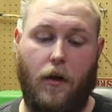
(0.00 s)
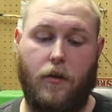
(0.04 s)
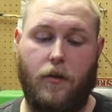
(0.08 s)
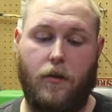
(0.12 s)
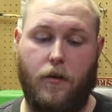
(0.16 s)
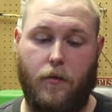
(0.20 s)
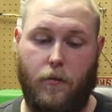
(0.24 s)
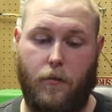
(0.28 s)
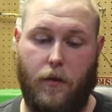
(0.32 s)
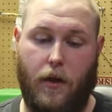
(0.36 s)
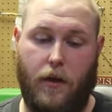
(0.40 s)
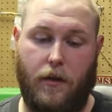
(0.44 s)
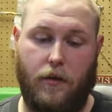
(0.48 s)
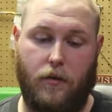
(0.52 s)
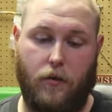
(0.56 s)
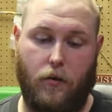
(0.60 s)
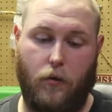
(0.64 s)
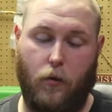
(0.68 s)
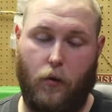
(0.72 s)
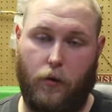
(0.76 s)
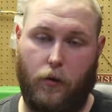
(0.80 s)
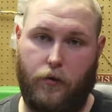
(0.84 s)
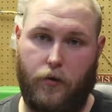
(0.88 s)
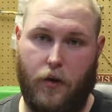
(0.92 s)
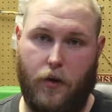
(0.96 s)
some nice
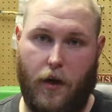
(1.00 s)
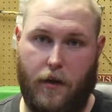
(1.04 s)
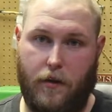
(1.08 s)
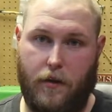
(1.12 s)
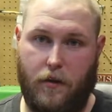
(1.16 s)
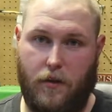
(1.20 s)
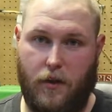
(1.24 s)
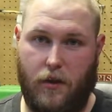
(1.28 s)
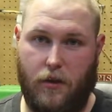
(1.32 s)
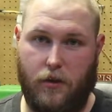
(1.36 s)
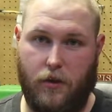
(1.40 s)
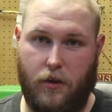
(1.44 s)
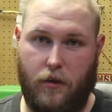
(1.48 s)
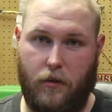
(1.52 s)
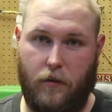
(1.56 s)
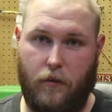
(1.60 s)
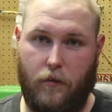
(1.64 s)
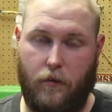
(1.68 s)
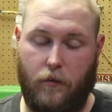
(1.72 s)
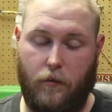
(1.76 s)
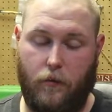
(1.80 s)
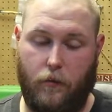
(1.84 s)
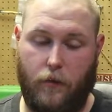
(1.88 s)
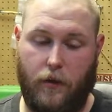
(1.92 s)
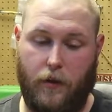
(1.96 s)
gold transition,
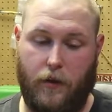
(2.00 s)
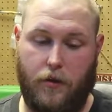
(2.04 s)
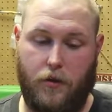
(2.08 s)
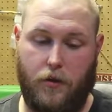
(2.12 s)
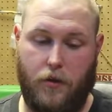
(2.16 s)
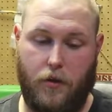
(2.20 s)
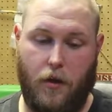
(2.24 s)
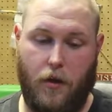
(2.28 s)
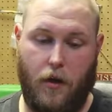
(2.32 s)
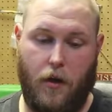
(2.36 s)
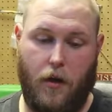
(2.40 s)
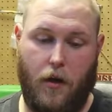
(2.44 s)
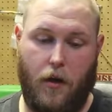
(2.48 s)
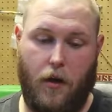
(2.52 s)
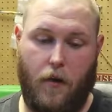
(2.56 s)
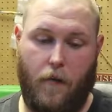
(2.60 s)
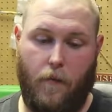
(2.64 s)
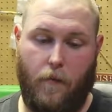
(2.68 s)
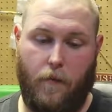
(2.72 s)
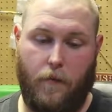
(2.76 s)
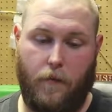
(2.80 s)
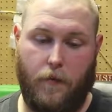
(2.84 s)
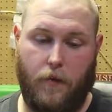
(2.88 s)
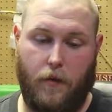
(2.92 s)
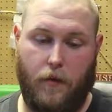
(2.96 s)
which
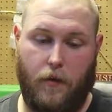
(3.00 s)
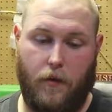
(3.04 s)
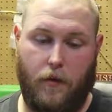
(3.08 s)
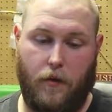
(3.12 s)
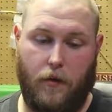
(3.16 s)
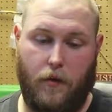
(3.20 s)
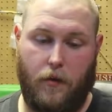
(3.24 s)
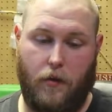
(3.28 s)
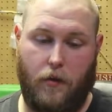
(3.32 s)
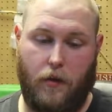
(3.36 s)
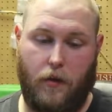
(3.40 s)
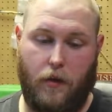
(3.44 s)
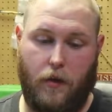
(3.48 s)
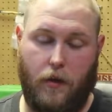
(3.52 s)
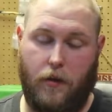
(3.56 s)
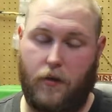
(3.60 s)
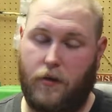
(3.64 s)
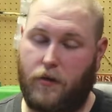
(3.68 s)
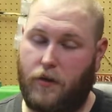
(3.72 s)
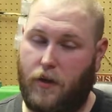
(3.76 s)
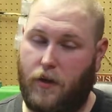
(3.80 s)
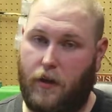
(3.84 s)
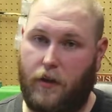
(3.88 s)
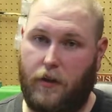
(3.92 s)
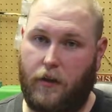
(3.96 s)
in
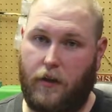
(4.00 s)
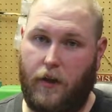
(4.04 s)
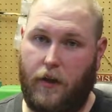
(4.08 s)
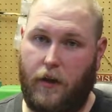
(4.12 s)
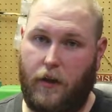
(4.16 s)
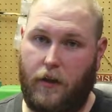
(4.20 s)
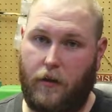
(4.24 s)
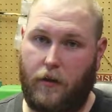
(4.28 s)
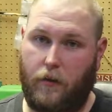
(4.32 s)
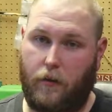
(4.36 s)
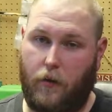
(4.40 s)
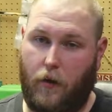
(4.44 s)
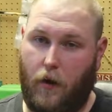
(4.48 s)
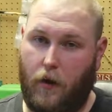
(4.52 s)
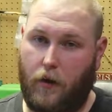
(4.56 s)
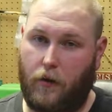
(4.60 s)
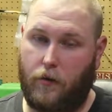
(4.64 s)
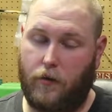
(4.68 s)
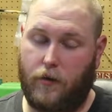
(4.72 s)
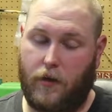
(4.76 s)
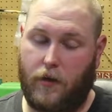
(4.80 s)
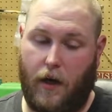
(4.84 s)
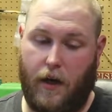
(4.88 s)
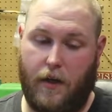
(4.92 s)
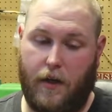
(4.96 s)
the sunlight on
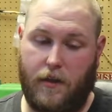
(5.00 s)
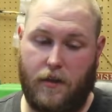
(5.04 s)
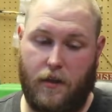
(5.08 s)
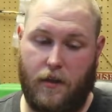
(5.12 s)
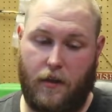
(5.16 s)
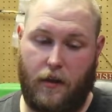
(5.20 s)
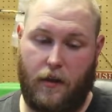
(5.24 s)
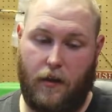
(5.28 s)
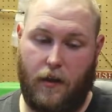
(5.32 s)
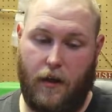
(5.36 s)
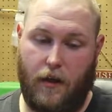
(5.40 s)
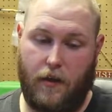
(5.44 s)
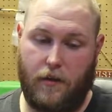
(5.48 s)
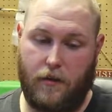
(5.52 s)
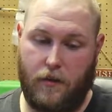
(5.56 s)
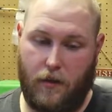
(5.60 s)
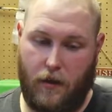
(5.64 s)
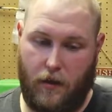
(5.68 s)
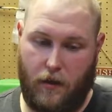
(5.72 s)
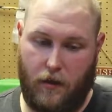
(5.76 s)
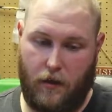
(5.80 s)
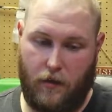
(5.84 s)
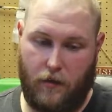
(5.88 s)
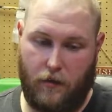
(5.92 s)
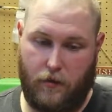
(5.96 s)
those high sunny days,
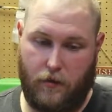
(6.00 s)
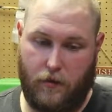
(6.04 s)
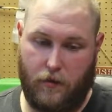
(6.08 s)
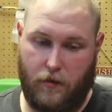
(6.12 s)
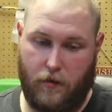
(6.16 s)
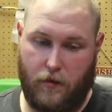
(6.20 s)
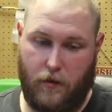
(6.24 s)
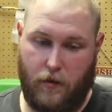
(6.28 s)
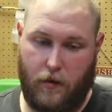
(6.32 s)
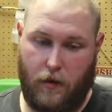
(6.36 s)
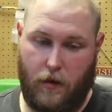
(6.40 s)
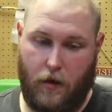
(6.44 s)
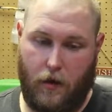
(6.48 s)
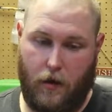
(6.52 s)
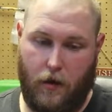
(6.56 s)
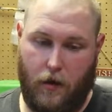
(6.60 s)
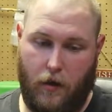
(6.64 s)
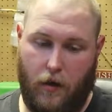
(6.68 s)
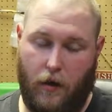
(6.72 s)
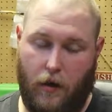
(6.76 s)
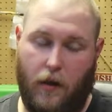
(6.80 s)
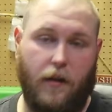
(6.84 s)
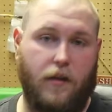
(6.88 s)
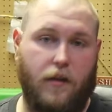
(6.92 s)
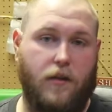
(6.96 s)

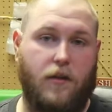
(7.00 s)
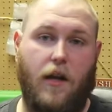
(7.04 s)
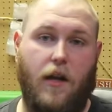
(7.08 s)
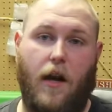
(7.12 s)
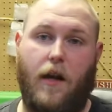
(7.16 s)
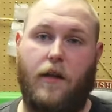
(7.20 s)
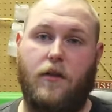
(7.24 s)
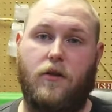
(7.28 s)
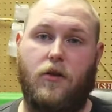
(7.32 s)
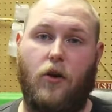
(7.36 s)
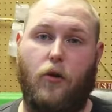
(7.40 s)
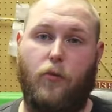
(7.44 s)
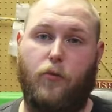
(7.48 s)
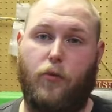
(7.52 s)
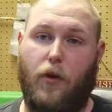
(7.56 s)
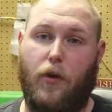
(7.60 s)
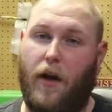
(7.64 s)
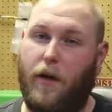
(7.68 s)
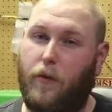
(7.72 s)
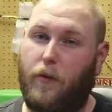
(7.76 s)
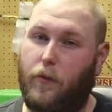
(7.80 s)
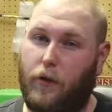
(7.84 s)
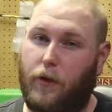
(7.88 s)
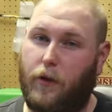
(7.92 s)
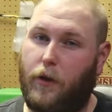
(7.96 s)
it stands out
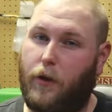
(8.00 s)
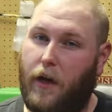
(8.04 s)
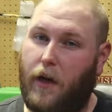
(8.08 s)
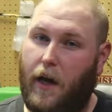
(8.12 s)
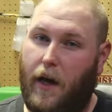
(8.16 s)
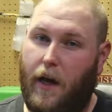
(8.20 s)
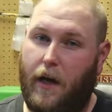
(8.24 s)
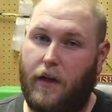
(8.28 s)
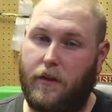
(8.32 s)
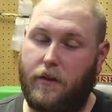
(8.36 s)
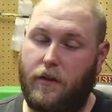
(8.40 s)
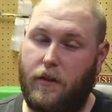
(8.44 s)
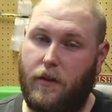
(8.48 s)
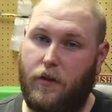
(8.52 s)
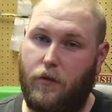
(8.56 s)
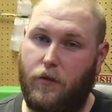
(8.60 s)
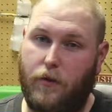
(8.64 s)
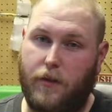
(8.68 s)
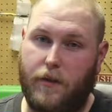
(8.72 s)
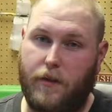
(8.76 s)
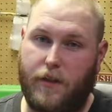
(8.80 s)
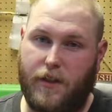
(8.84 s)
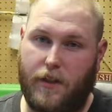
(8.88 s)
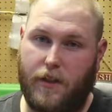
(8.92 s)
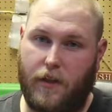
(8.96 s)
bright when you're casting. You
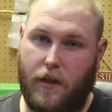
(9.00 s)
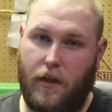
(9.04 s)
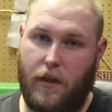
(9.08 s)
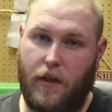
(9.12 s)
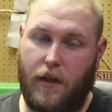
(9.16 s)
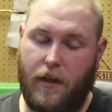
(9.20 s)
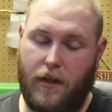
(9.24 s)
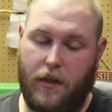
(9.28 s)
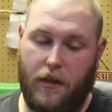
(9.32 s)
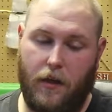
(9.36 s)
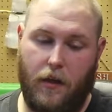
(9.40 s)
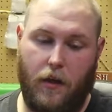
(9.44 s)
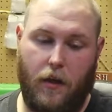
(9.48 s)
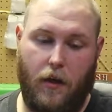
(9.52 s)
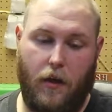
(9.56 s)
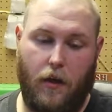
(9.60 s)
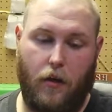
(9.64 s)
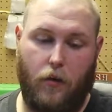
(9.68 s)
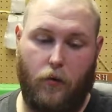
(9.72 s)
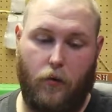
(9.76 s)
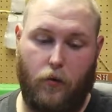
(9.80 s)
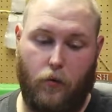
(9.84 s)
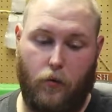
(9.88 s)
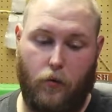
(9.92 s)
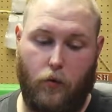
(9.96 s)
can see it
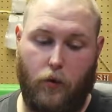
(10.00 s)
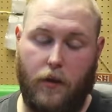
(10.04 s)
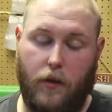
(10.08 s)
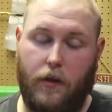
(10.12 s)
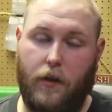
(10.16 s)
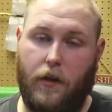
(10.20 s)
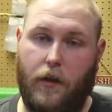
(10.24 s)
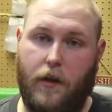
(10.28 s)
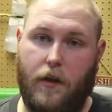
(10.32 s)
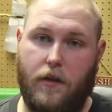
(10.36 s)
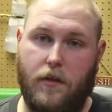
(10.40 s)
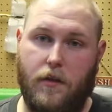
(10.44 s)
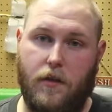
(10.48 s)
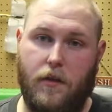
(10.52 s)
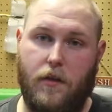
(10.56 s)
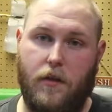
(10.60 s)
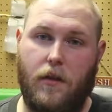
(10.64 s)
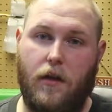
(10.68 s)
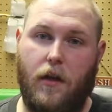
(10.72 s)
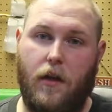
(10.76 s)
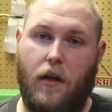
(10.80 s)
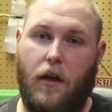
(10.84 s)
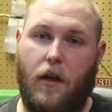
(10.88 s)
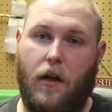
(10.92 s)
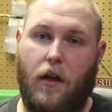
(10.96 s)
really
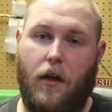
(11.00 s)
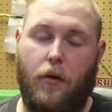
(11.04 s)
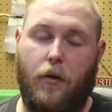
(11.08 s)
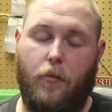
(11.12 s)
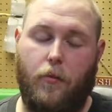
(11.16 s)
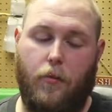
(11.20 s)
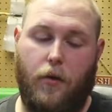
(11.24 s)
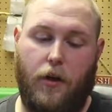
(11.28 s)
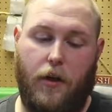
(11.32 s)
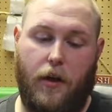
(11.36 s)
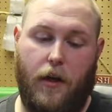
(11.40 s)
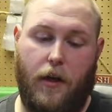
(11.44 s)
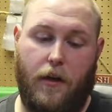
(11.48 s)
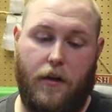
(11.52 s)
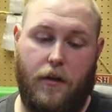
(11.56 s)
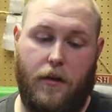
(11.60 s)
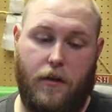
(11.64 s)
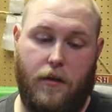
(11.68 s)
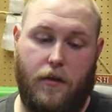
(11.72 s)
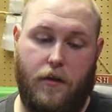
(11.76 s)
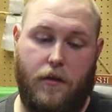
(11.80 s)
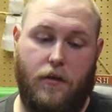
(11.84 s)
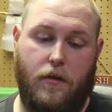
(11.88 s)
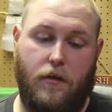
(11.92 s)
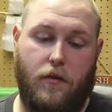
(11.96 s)
nicely, but it
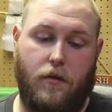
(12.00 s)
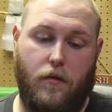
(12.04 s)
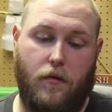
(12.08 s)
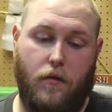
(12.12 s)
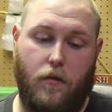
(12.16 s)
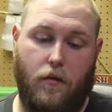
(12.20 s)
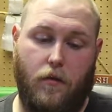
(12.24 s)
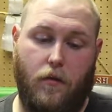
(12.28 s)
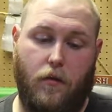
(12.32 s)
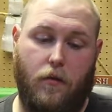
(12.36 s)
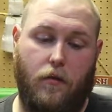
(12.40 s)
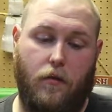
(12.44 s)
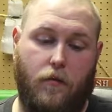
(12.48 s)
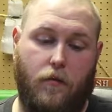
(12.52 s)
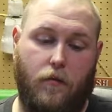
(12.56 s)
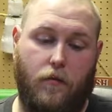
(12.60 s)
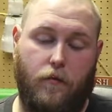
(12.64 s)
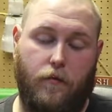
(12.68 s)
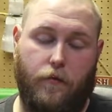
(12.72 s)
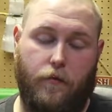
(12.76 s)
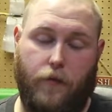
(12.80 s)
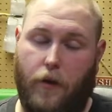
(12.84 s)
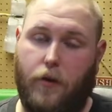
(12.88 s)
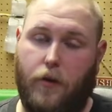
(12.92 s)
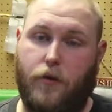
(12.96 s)
is
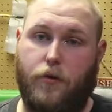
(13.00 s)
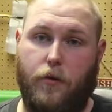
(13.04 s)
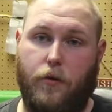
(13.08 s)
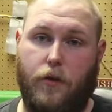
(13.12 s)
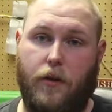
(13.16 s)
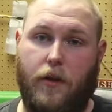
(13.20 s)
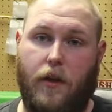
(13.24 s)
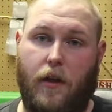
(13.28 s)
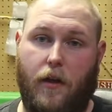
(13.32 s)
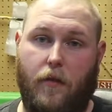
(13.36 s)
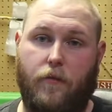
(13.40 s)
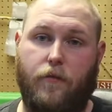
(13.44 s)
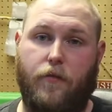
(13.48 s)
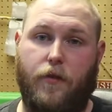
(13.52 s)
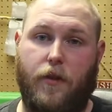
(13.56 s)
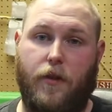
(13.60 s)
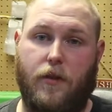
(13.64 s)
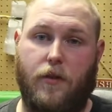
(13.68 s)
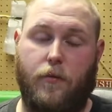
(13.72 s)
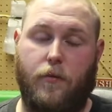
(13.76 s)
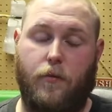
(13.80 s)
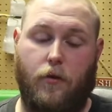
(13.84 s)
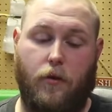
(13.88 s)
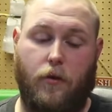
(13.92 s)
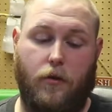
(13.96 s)
virtually
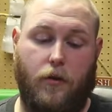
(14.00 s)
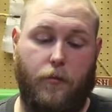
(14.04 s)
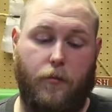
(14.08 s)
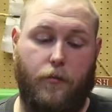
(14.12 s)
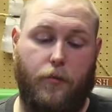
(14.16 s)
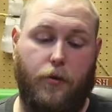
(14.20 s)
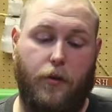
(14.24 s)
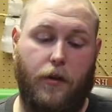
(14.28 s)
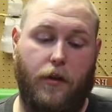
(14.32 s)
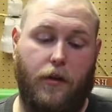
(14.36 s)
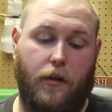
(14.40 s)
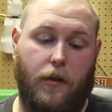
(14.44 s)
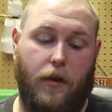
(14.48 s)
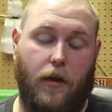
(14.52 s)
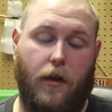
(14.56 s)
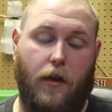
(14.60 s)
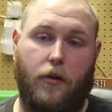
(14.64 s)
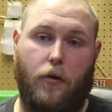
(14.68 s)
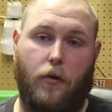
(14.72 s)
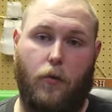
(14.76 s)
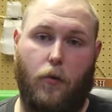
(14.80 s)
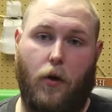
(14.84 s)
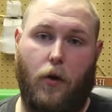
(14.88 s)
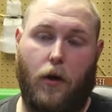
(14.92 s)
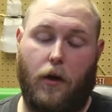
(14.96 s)
invisible completely
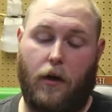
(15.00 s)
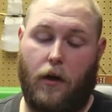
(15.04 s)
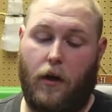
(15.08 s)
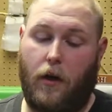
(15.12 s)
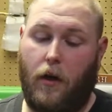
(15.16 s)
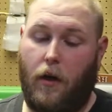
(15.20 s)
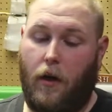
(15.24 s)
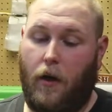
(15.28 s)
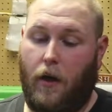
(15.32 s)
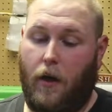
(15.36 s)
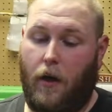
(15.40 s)
underwater.